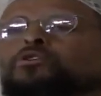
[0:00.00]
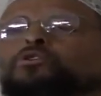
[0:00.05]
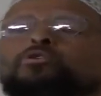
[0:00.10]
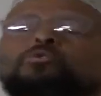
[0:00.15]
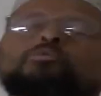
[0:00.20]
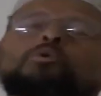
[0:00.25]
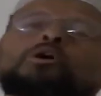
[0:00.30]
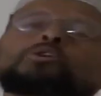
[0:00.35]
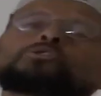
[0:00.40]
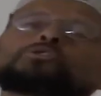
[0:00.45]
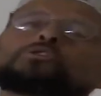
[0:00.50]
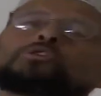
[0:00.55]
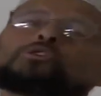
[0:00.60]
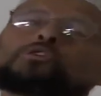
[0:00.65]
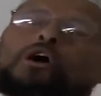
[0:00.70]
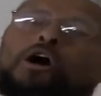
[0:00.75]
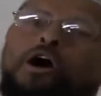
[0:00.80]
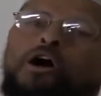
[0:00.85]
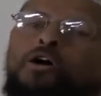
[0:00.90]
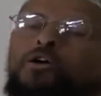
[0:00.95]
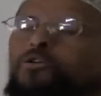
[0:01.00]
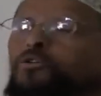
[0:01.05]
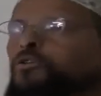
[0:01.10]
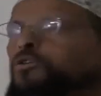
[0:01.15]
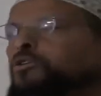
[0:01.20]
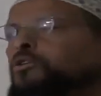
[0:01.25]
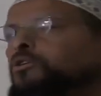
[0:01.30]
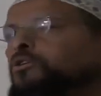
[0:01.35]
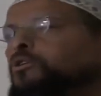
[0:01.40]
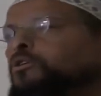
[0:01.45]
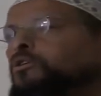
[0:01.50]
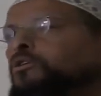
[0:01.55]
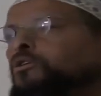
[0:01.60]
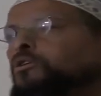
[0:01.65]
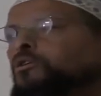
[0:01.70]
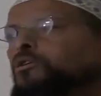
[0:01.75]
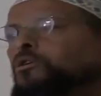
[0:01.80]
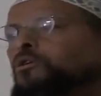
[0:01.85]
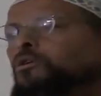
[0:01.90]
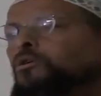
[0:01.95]
to what's in the heart.
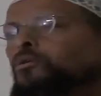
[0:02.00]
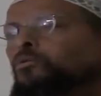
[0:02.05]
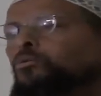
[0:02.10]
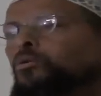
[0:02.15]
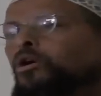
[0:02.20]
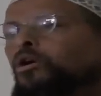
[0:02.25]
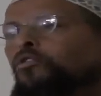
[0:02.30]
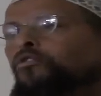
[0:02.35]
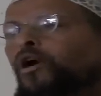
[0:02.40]
One